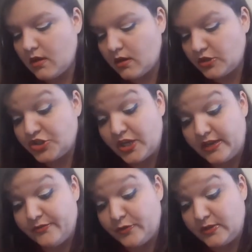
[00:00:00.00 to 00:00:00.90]

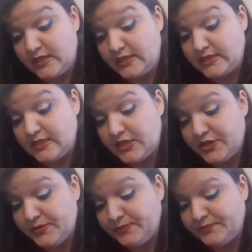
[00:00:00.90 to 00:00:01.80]
shade for this
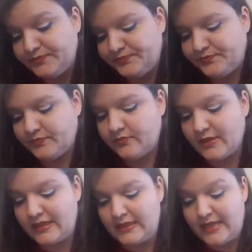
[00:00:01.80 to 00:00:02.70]
year.
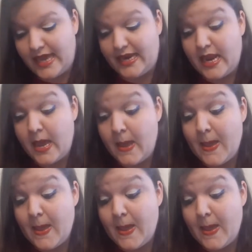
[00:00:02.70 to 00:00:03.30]
Then